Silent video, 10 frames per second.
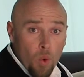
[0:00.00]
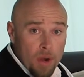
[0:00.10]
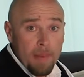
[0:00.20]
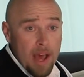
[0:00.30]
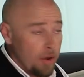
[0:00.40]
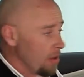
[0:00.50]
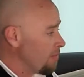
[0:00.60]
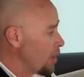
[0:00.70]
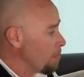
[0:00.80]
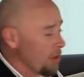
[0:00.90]
amount
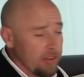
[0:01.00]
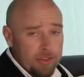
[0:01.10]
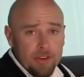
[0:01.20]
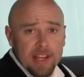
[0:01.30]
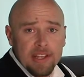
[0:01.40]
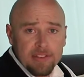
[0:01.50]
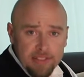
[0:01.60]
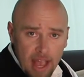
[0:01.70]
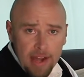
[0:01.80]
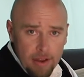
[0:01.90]
of air pressure
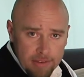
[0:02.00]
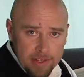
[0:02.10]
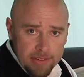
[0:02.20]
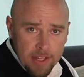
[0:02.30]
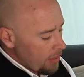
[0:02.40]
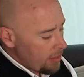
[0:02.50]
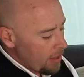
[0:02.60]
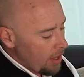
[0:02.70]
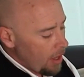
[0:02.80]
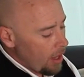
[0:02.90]
inside of it.
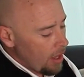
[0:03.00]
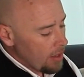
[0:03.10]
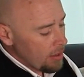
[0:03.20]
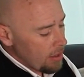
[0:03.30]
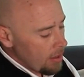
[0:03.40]
The